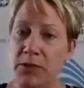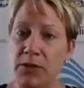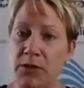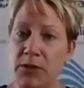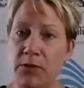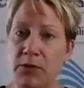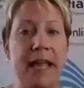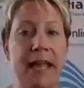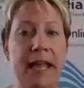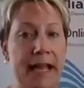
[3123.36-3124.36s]
with you, they
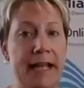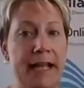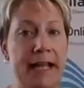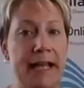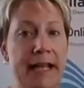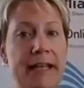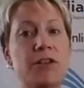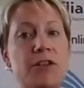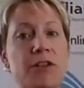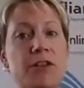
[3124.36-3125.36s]
can, and then
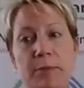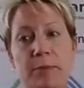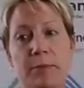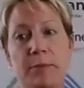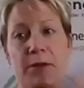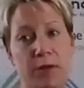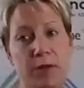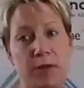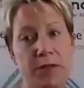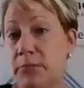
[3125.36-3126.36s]
maybe you can,
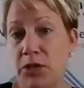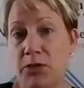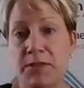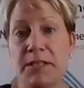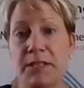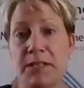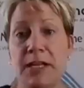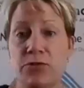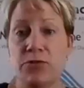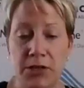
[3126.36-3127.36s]
schedule
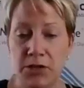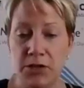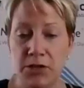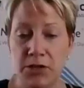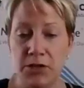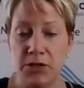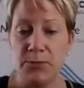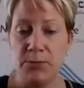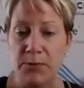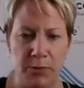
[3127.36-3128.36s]
sessions with them. I'm
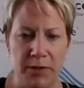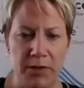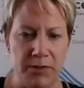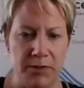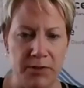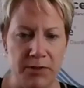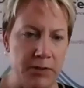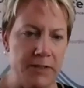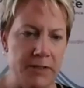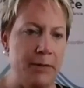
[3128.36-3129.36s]
not sure what your schedule
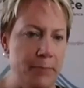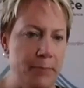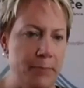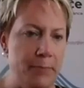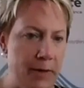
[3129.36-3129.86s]
looks like, but